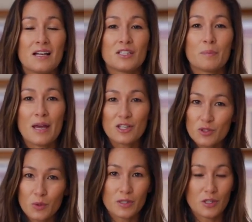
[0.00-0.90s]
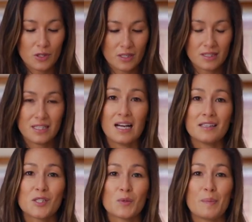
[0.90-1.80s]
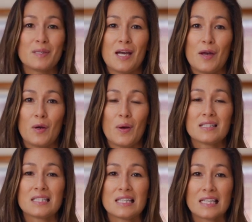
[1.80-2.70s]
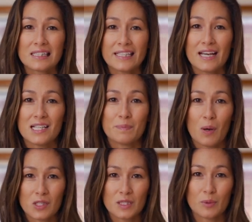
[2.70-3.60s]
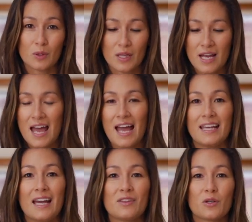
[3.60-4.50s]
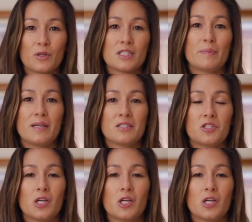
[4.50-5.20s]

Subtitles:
to make sure that you can cut the sweet potato as thinly as possible and get the crispiest